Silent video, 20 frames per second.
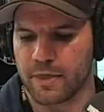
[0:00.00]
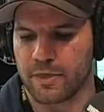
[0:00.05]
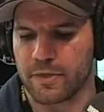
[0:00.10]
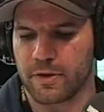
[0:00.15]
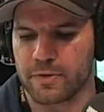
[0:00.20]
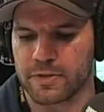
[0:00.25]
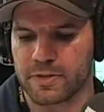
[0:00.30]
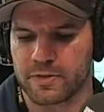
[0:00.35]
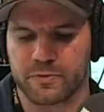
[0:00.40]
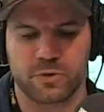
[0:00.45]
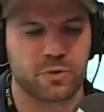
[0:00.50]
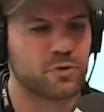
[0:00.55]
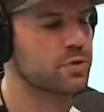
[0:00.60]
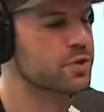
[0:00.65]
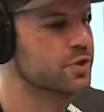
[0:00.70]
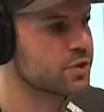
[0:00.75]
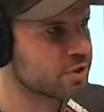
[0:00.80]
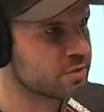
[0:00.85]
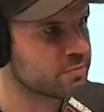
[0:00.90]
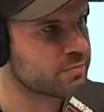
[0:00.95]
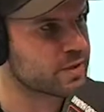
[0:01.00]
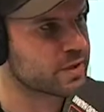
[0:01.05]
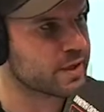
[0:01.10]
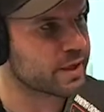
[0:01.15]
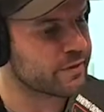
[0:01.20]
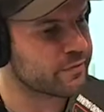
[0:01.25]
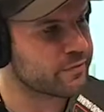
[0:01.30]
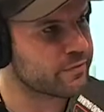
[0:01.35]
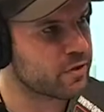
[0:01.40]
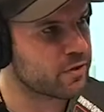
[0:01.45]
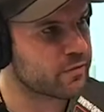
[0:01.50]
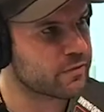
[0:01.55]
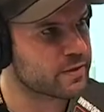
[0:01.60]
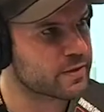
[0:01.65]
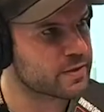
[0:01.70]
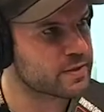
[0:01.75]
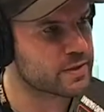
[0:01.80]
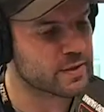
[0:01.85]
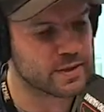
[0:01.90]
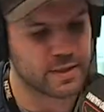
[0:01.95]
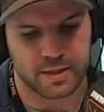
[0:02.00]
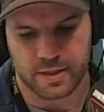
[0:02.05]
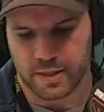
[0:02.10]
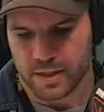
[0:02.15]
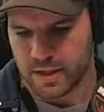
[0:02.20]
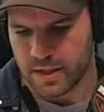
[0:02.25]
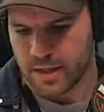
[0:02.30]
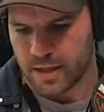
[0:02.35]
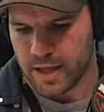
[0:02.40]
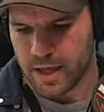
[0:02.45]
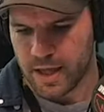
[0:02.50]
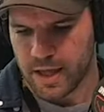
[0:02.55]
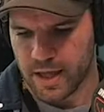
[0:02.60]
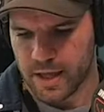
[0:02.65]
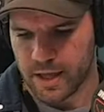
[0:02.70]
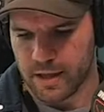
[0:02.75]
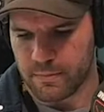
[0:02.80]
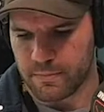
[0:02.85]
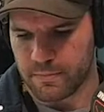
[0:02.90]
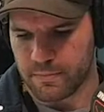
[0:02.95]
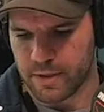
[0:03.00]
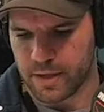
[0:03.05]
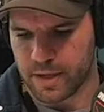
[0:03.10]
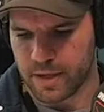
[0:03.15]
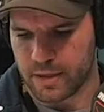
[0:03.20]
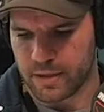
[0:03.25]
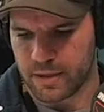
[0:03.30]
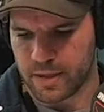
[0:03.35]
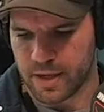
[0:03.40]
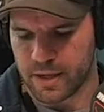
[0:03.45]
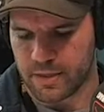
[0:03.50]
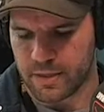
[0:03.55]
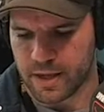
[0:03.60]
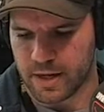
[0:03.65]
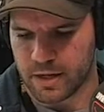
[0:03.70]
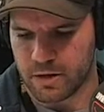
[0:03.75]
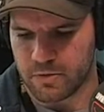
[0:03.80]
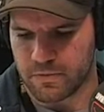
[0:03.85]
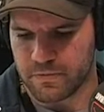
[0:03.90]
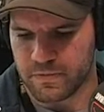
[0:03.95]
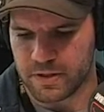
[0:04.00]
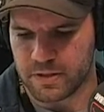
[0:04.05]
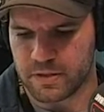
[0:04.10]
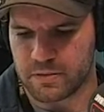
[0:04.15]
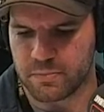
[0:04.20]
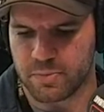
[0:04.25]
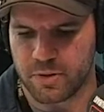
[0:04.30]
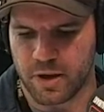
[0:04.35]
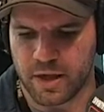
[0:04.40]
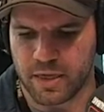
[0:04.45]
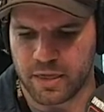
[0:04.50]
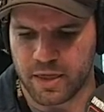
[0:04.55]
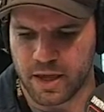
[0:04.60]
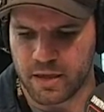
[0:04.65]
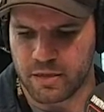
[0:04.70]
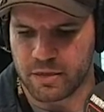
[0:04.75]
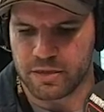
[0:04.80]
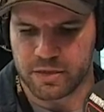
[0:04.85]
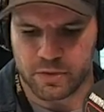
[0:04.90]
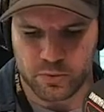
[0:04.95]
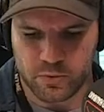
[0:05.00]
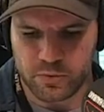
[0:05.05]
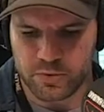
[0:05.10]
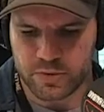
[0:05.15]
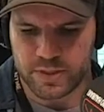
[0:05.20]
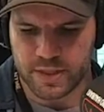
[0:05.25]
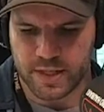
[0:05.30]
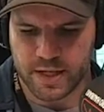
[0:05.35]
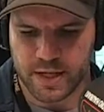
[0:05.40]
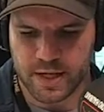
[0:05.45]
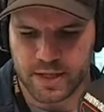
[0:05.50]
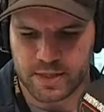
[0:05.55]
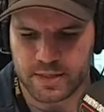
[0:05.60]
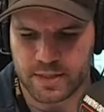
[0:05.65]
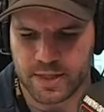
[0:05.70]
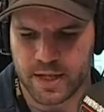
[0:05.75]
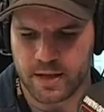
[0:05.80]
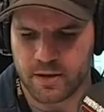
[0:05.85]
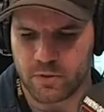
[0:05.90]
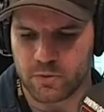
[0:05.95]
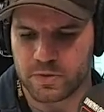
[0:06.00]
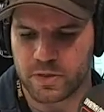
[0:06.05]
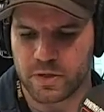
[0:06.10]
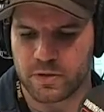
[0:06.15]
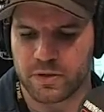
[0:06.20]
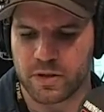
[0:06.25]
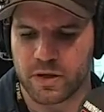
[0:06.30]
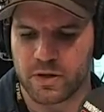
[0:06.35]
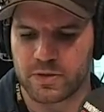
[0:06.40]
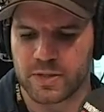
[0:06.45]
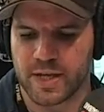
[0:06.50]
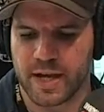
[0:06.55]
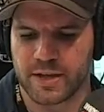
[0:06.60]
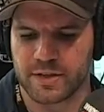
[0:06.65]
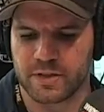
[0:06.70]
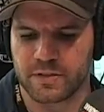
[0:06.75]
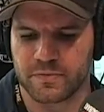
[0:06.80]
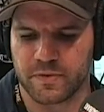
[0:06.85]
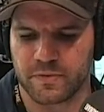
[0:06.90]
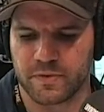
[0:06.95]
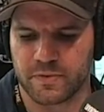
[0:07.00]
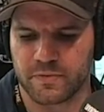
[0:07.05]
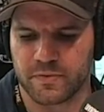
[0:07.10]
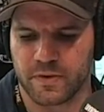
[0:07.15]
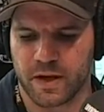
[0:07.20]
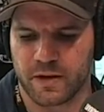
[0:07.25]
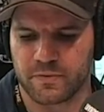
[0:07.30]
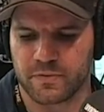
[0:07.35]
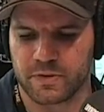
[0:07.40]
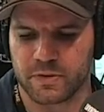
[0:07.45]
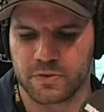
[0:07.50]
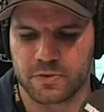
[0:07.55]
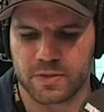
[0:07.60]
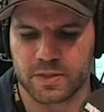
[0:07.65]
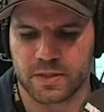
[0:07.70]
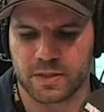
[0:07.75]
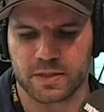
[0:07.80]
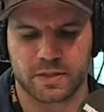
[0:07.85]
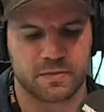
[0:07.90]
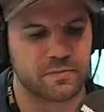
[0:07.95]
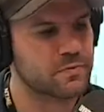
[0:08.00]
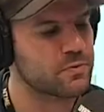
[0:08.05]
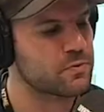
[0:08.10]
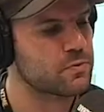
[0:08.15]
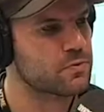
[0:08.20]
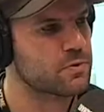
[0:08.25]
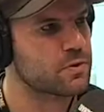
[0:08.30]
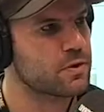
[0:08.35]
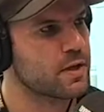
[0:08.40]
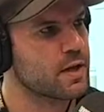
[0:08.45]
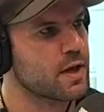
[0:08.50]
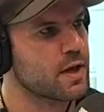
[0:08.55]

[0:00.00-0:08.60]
those of Christian belief, obviously, they are offended by that thought, and also those aged 55 to 64.